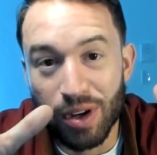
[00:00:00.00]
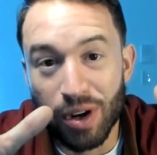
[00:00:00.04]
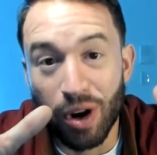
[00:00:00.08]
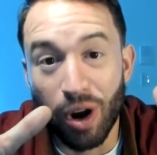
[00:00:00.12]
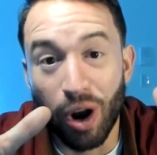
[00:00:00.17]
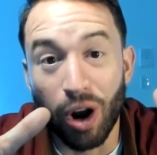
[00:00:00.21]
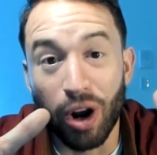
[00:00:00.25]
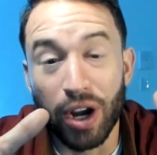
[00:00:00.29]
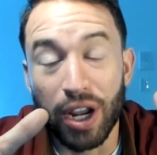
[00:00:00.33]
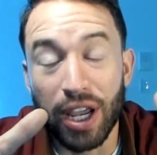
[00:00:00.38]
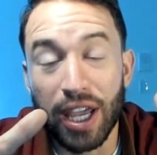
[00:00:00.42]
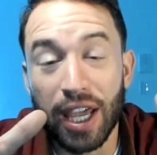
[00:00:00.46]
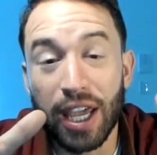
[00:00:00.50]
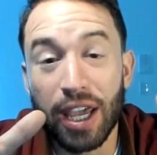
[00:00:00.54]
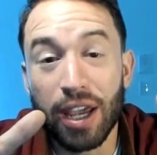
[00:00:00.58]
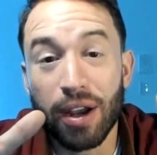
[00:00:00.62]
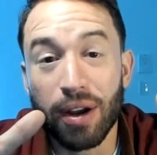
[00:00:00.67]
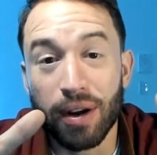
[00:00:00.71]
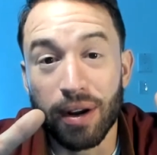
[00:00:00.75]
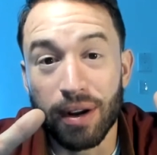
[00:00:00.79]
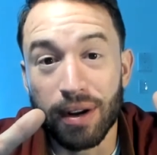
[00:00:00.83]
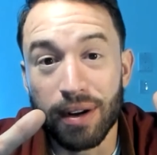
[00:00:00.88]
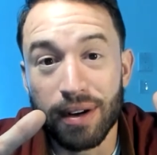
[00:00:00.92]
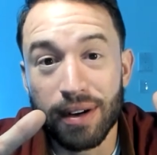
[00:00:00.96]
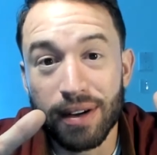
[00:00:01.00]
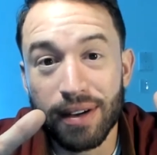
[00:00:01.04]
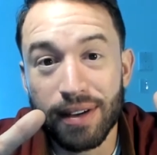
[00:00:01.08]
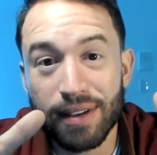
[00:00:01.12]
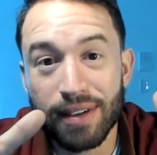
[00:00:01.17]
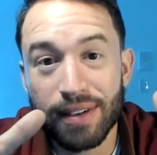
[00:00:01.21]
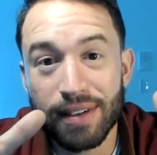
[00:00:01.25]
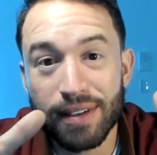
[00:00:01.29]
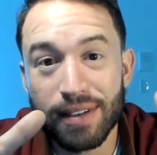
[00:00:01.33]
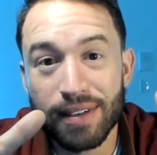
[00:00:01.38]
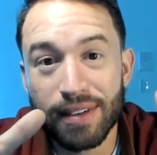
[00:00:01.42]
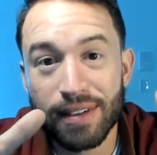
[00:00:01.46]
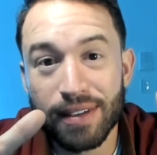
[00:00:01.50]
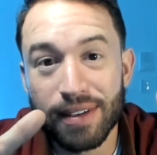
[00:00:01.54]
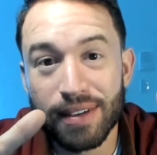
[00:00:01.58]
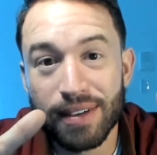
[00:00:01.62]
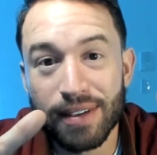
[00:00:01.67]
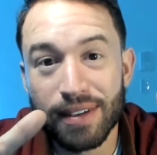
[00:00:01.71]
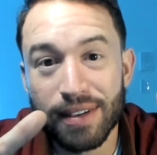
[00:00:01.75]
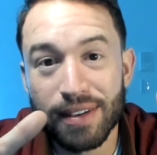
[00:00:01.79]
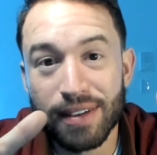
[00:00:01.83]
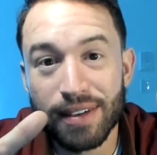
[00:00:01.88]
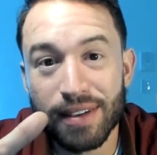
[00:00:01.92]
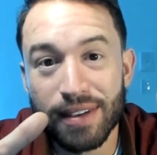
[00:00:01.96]
are here
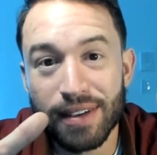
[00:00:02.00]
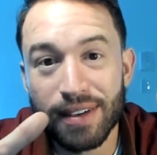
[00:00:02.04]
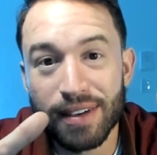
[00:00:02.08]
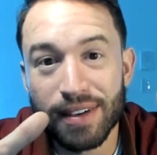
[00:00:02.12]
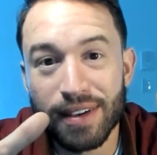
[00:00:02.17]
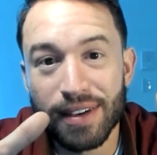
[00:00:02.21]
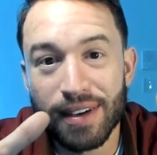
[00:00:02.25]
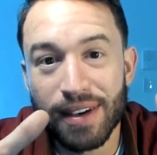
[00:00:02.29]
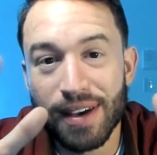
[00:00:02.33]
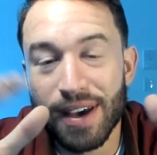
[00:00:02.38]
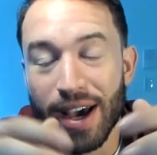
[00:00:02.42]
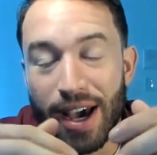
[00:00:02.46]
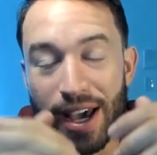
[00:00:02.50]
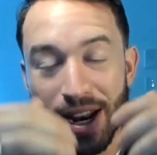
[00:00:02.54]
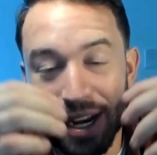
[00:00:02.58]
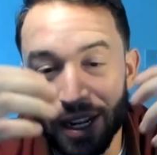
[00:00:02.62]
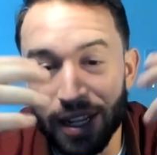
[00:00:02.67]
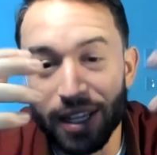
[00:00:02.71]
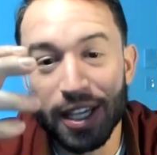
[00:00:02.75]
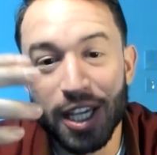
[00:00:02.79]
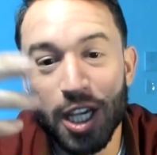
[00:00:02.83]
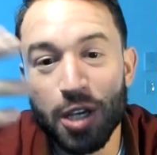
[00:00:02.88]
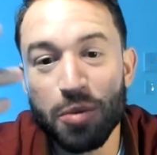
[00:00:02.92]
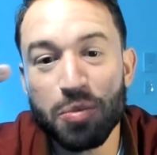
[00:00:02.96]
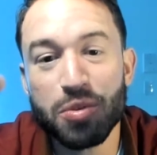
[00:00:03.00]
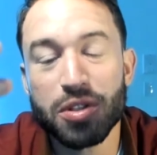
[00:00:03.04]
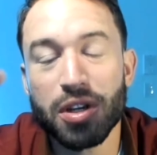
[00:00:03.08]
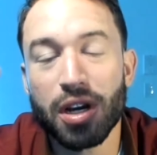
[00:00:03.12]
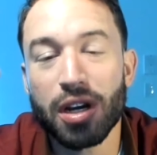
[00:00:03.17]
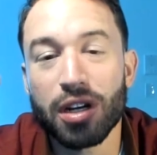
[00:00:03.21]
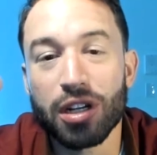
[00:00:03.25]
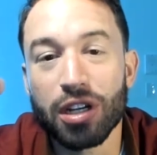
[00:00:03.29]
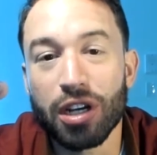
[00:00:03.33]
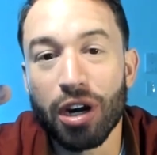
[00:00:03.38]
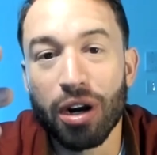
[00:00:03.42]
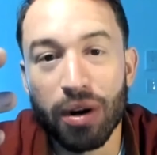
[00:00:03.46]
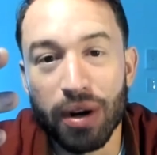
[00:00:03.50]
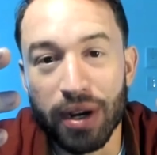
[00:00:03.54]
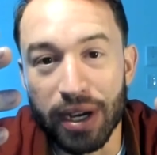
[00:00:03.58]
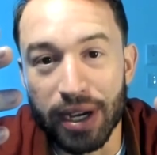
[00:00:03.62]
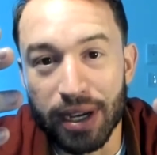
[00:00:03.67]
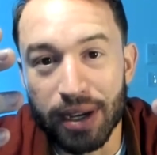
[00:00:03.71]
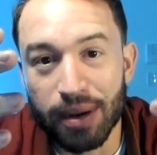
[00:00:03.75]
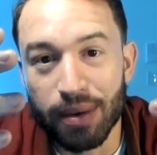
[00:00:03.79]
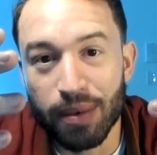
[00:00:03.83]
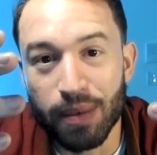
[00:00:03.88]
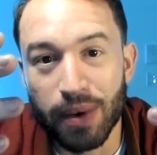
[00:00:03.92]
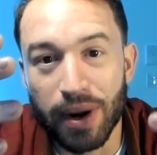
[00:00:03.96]
and it keeps on
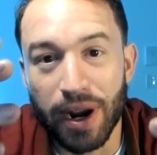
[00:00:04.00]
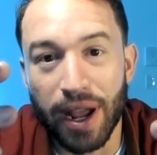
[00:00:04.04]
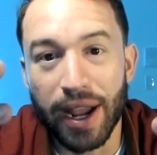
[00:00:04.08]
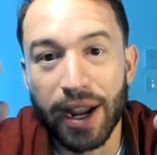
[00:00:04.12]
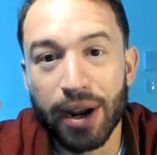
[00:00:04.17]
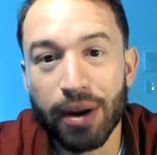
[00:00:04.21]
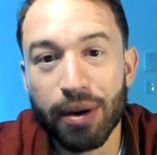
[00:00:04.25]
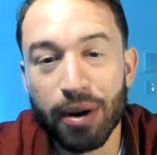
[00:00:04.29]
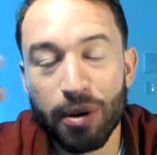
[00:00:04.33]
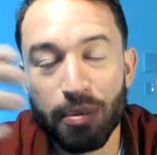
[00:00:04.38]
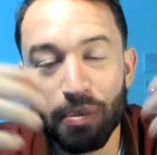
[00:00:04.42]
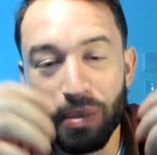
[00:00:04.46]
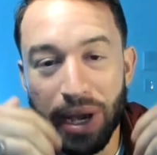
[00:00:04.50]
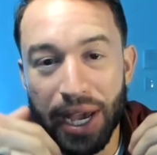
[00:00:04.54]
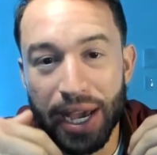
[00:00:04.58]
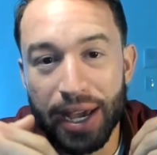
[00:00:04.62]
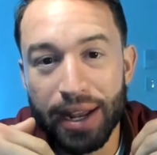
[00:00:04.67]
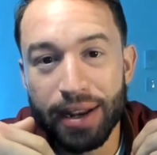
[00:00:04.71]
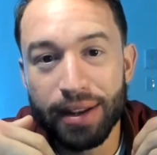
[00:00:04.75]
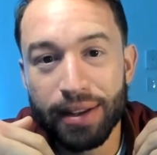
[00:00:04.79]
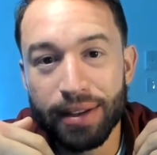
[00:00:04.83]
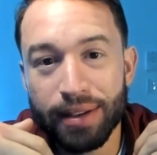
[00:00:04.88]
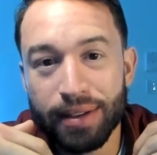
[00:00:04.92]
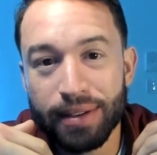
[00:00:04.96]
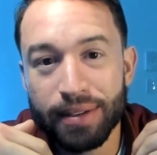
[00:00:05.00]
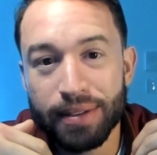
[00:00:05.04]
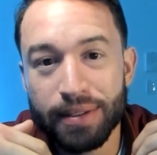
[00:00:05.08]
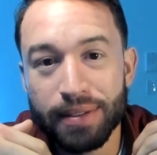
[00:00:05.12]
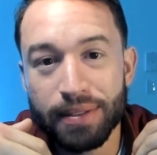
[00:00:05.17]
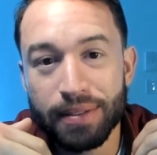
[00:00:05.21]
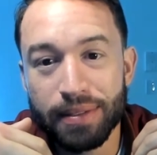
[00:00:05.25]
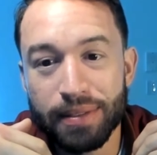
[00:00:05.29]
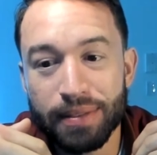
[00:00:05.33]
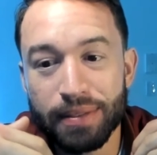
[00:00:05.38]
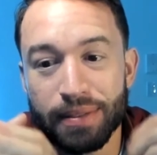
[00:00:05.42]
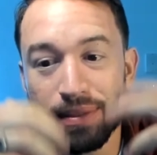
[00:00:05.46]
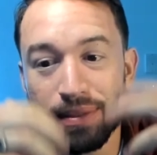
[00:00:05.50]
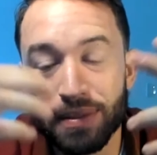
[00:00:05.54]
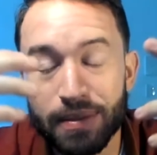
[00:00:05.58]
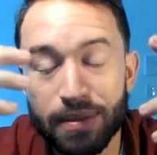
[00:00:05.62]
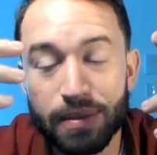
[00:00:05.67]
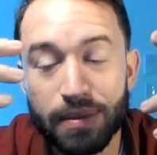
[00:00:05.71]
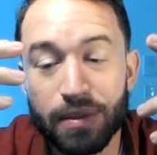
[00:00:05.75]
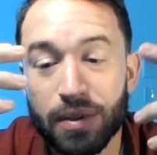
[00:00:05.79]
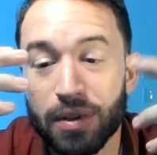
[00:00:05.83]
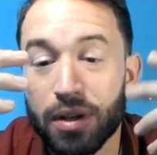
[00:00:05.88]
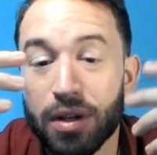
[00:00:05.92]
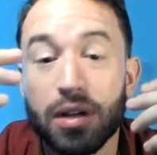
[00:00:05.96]
going. When I go to bed,
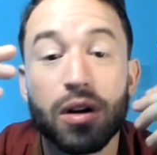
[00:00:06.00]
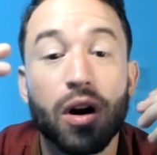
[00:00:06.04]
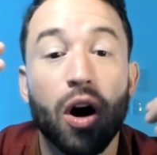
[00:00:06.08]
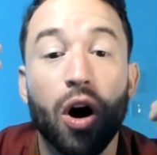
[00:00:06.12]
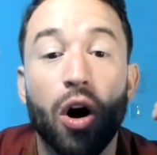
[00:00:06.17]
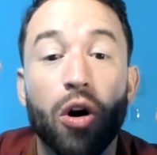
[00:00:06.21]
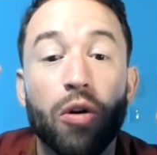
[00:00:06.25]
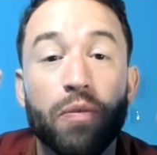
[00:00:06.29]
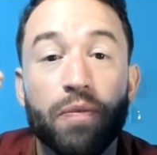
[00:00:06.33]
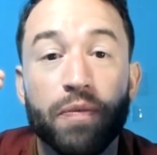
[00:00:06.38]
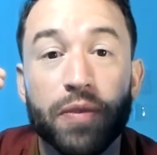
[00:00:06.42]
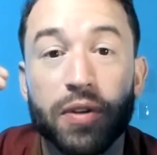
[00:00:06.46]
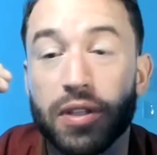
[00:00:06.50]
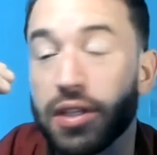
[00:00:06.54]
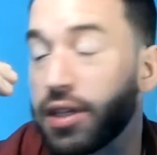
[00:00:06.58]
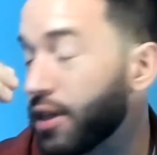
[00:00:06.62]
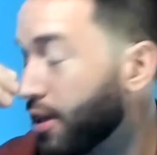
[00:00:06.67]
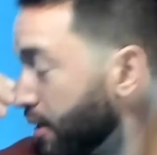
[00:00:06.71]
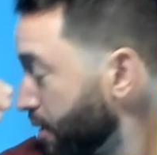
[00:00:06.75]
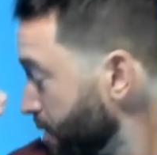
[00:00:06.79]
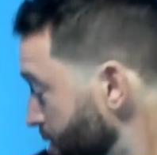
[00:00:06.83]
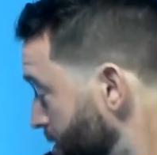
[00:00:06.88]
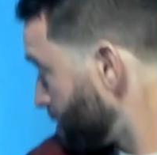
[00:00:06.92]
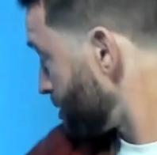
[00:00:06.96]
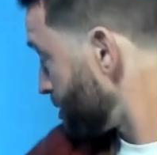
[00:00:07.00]
hopefully,